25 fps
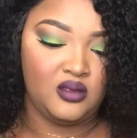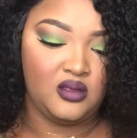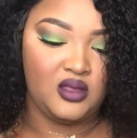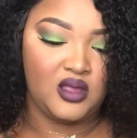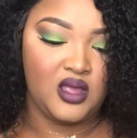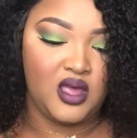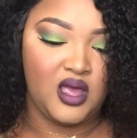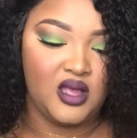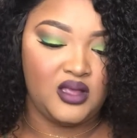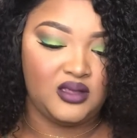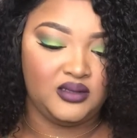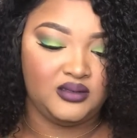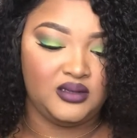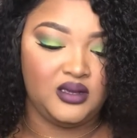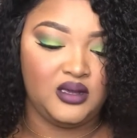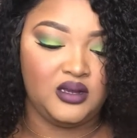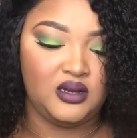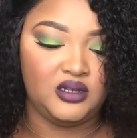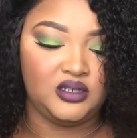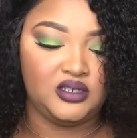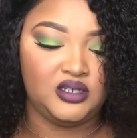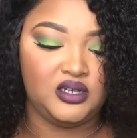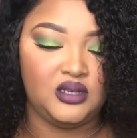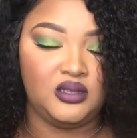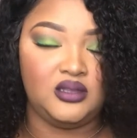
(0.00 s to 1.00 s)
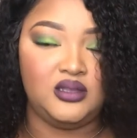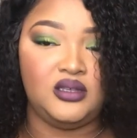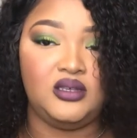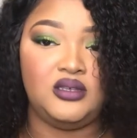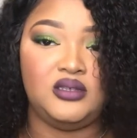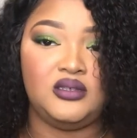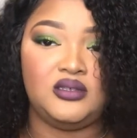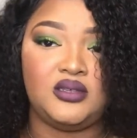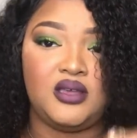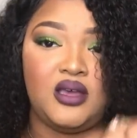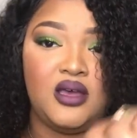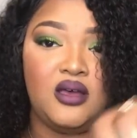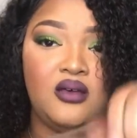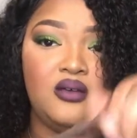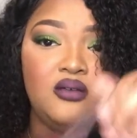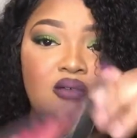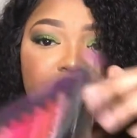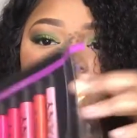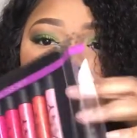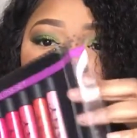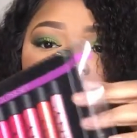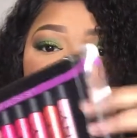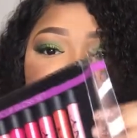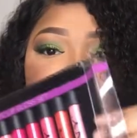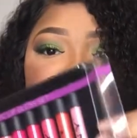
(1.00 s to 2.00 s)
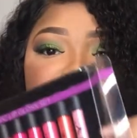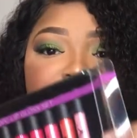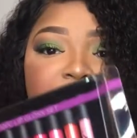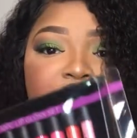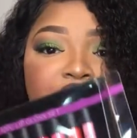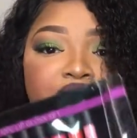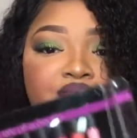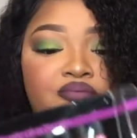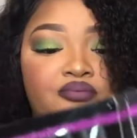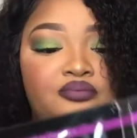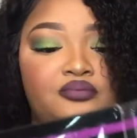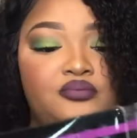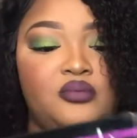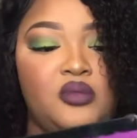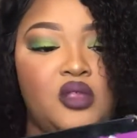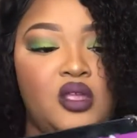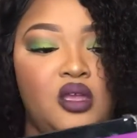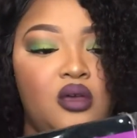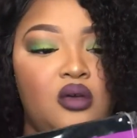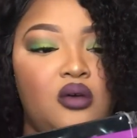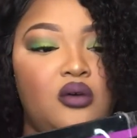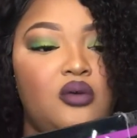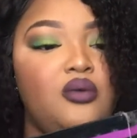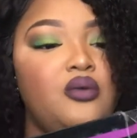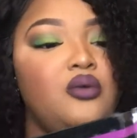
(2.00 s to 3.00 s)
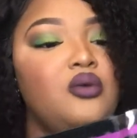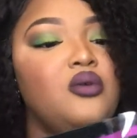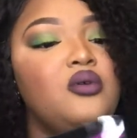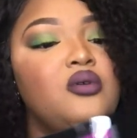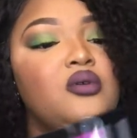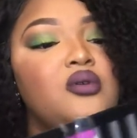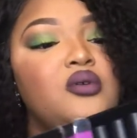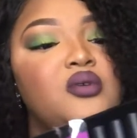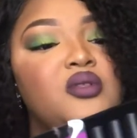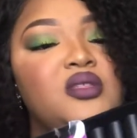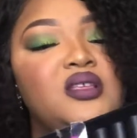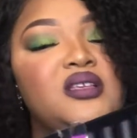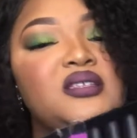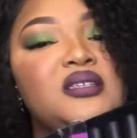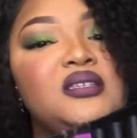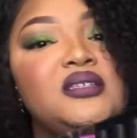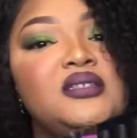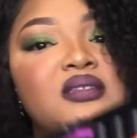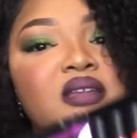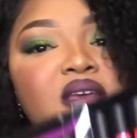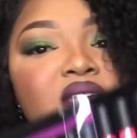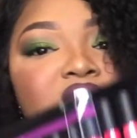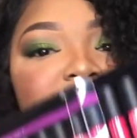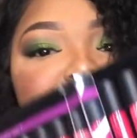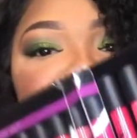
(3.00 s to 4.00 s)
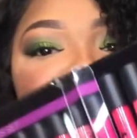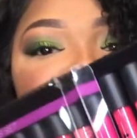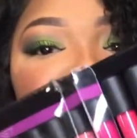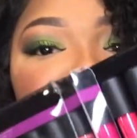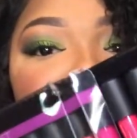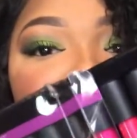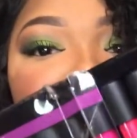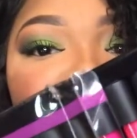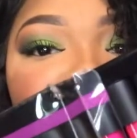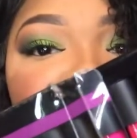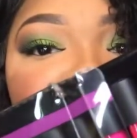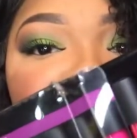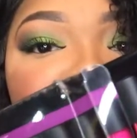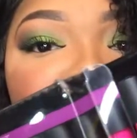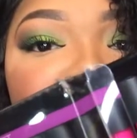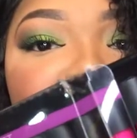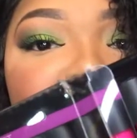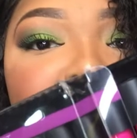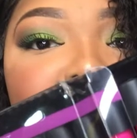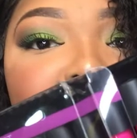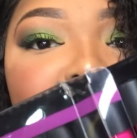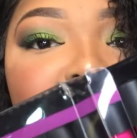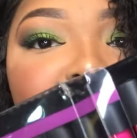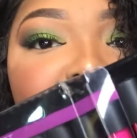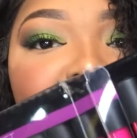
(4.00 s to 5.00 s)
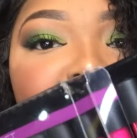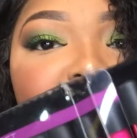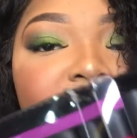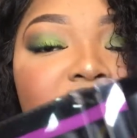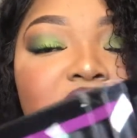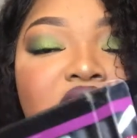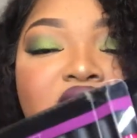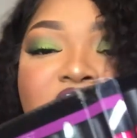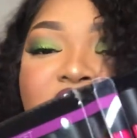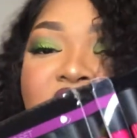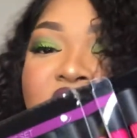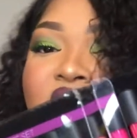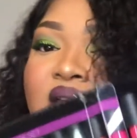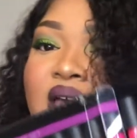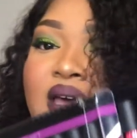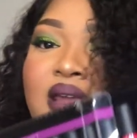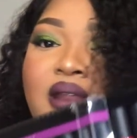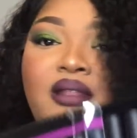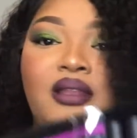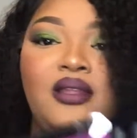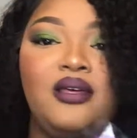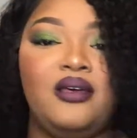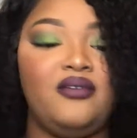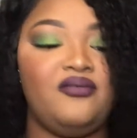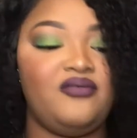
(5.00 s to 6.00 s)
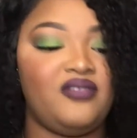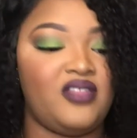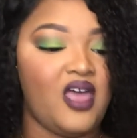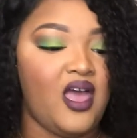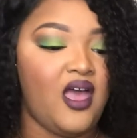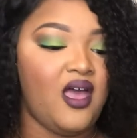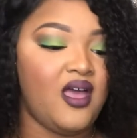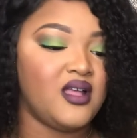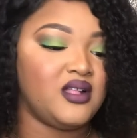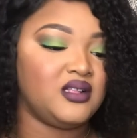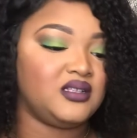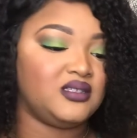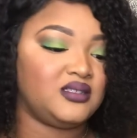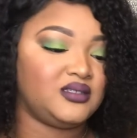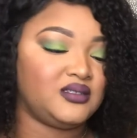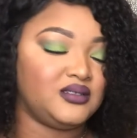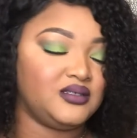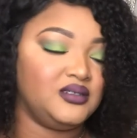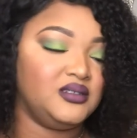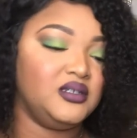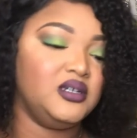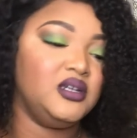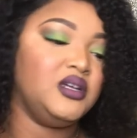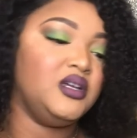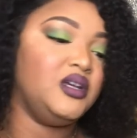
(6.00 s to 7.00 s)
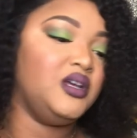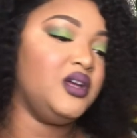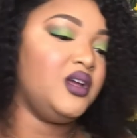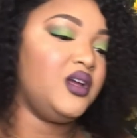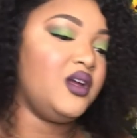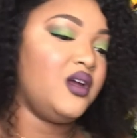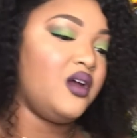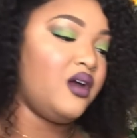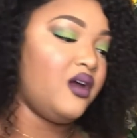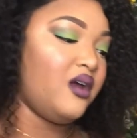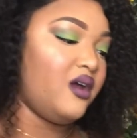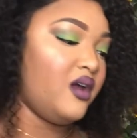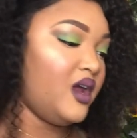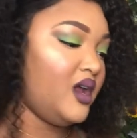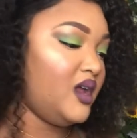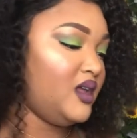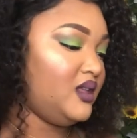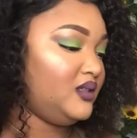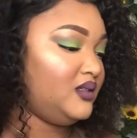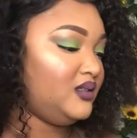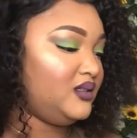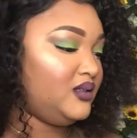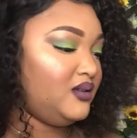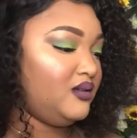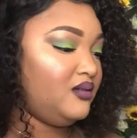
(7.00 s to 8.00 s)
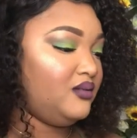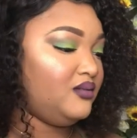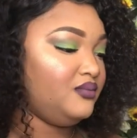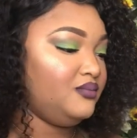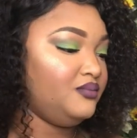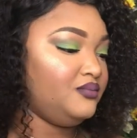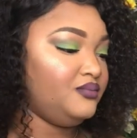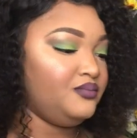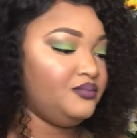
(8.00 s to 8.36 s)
let's kind of check these out. Ooh, this is nice and velvety. Y'all see that? Kind of love that. All right, so